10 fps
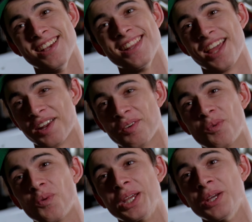like
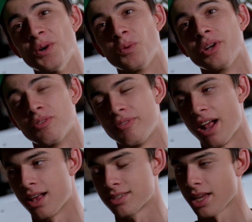real
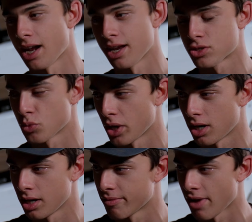fast. And I swear,
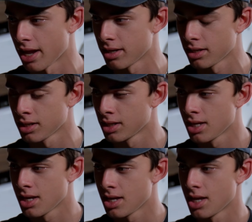if I
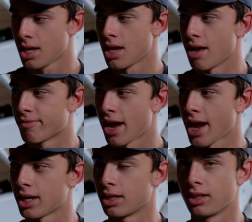
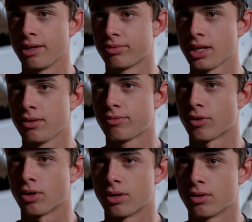had lifted for